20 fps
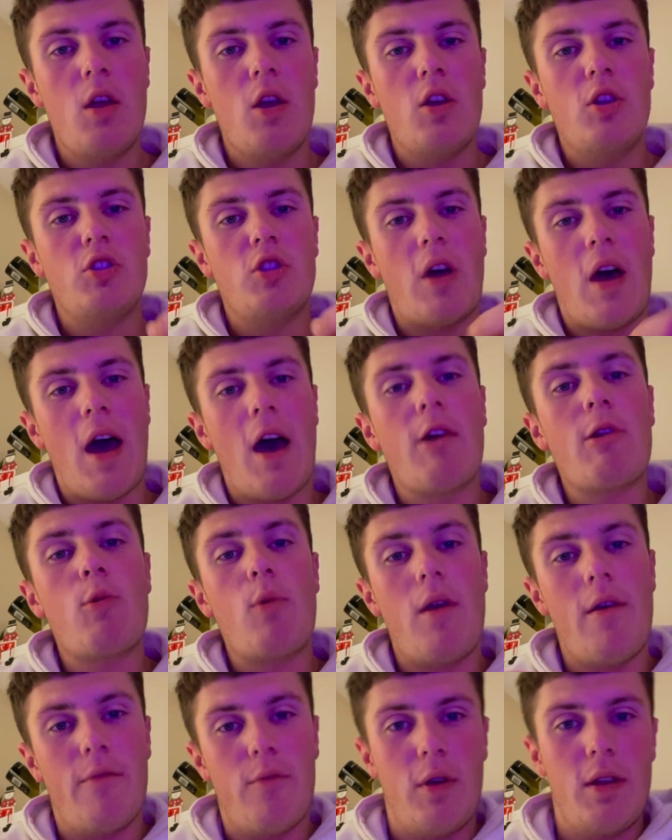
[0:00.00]
So how do
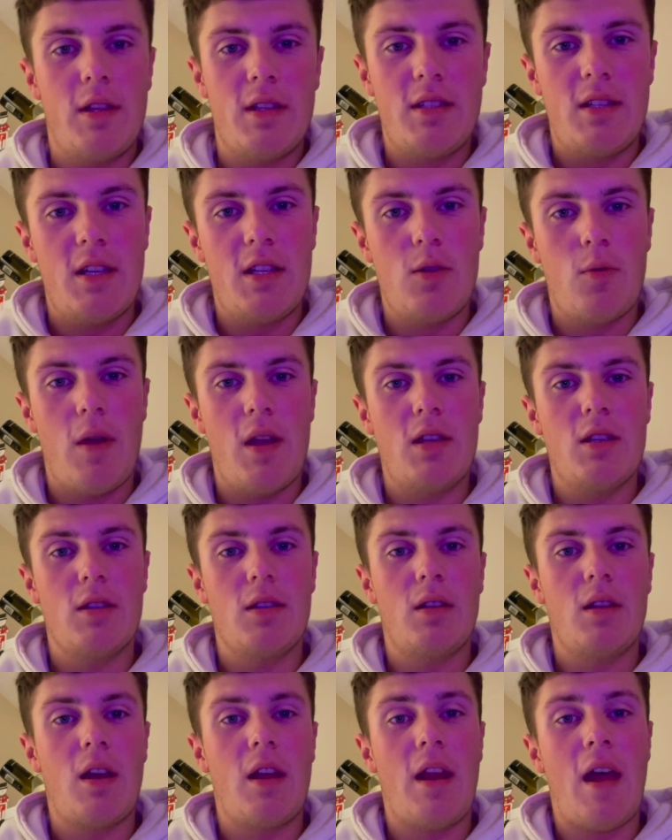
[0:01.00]
we avoid this
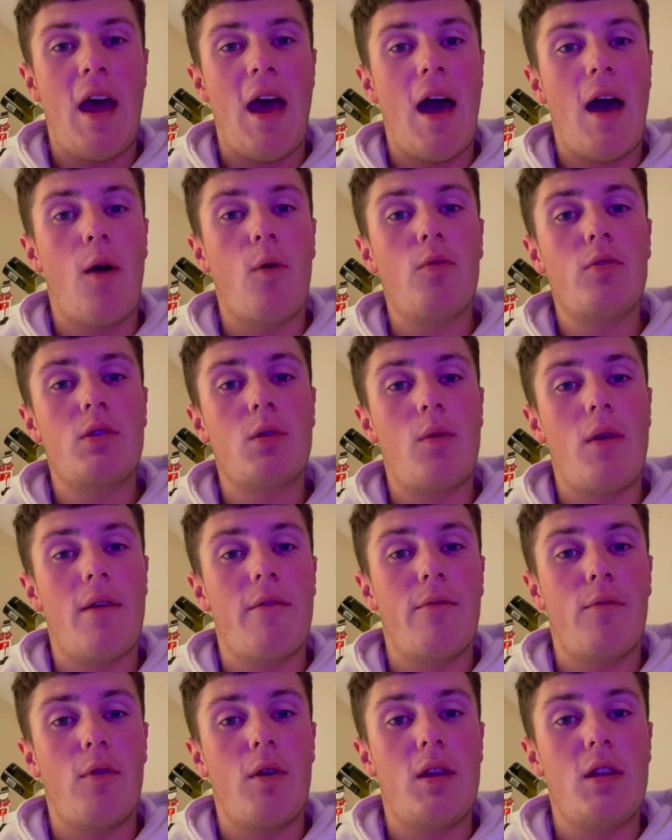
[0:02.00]
situation and how do we
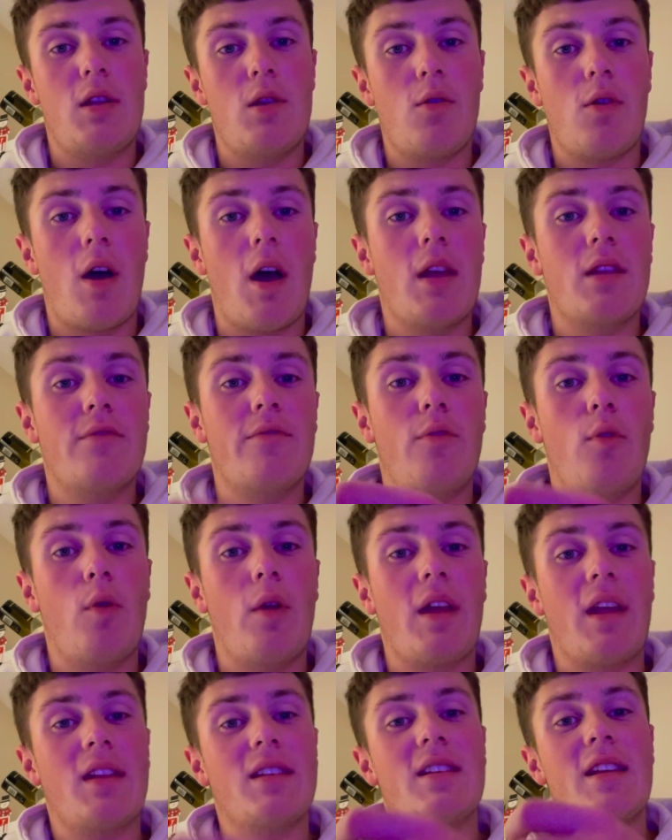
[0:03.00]
avoid you guys
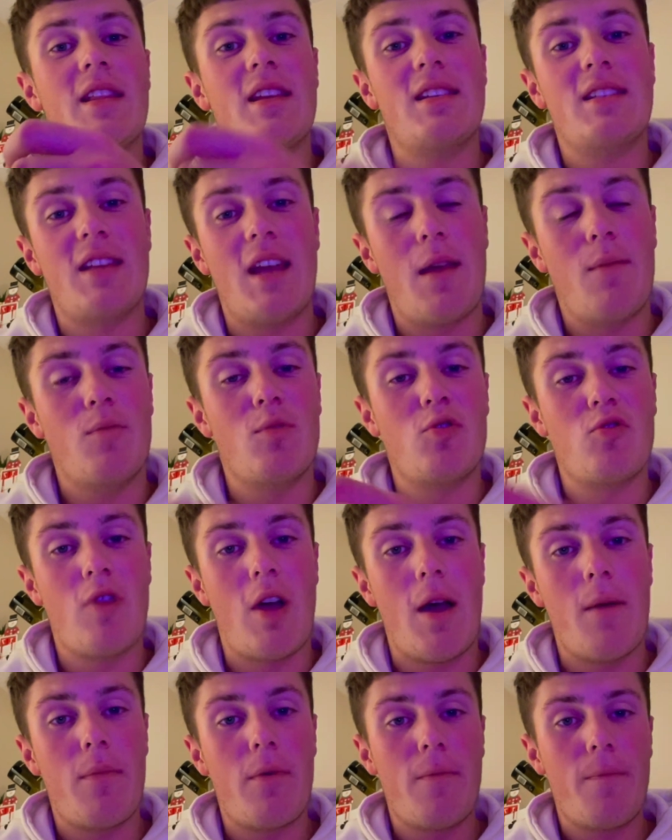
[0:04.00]
falling into the same
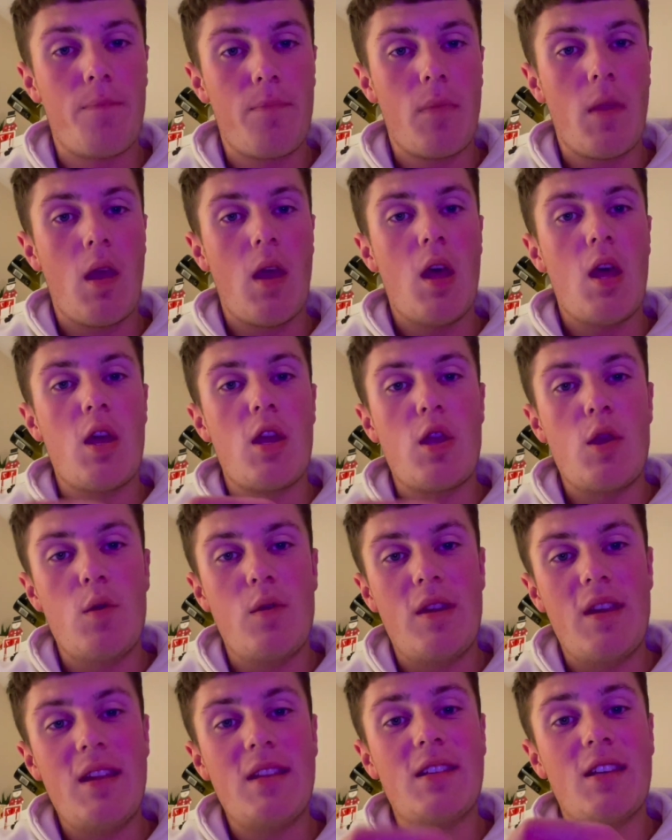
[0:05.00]
trap? You
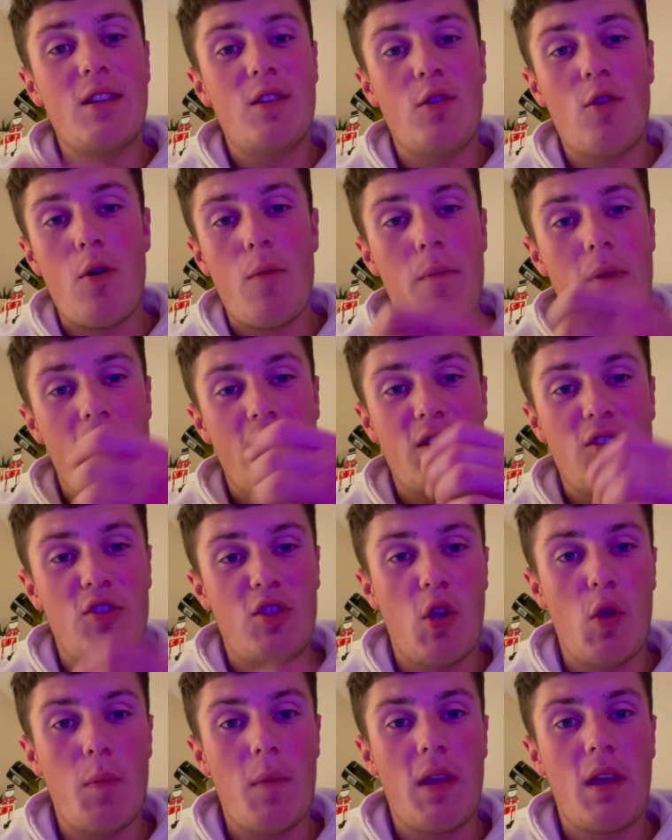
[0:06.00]
need to not be
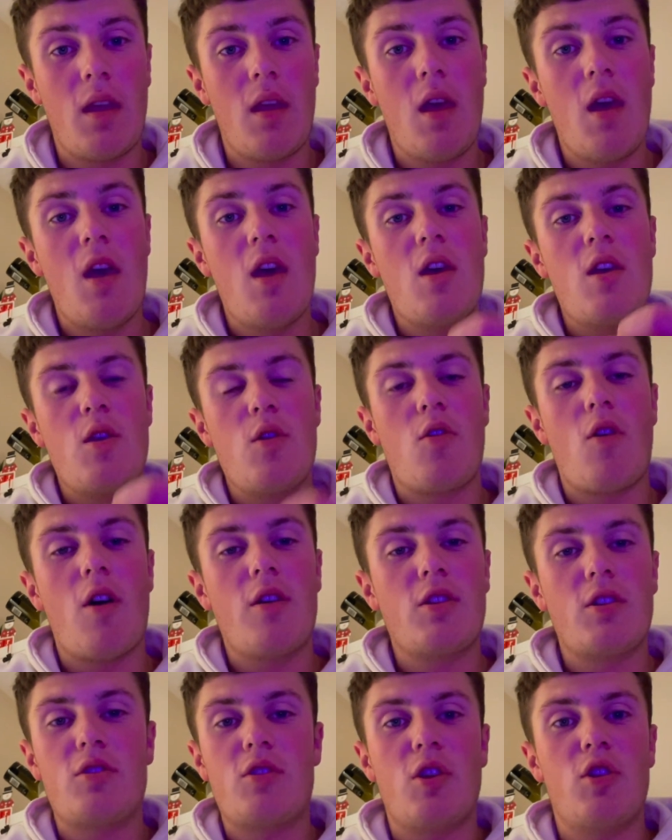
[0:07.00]
assuming. You
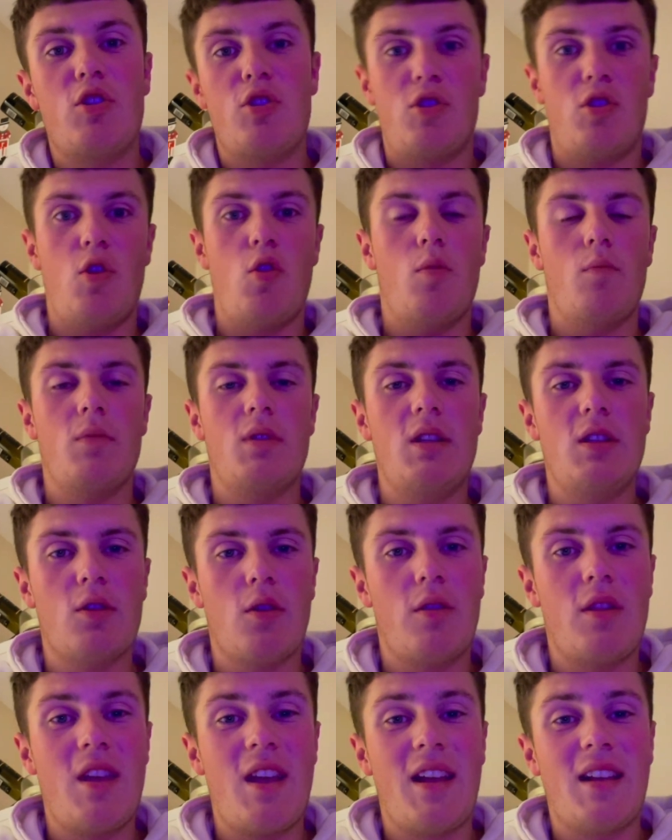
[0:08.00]
can't just assume she's
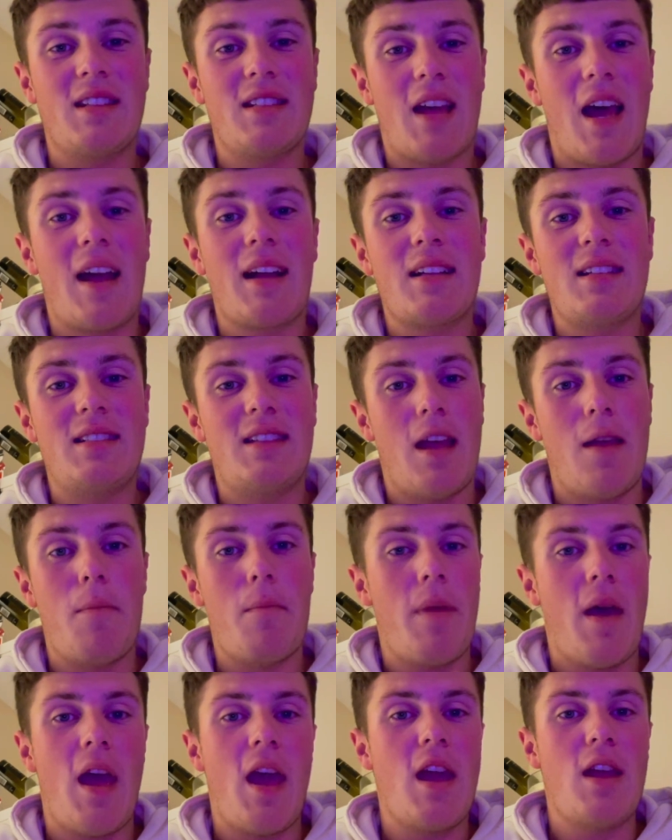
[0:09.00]
on the exact same
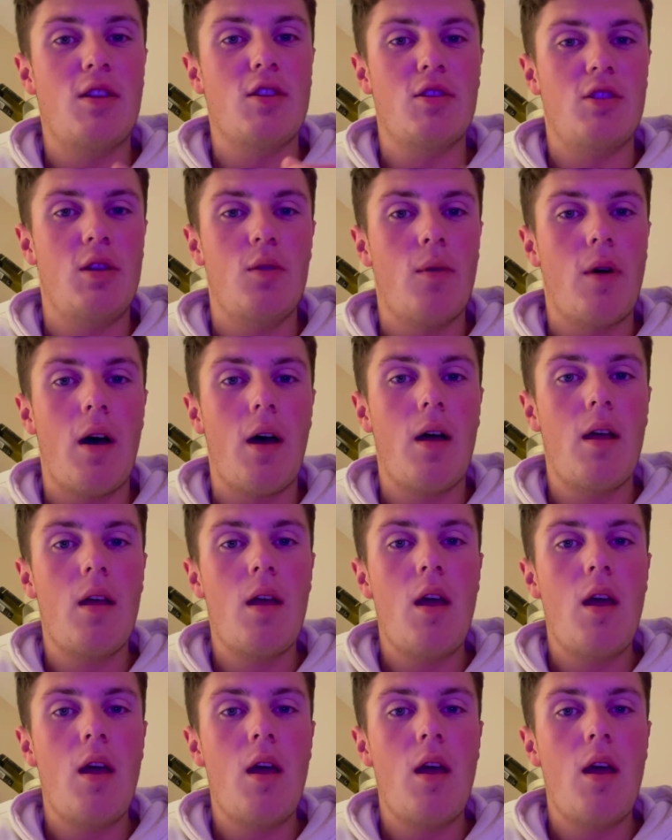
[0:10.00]
page as you are.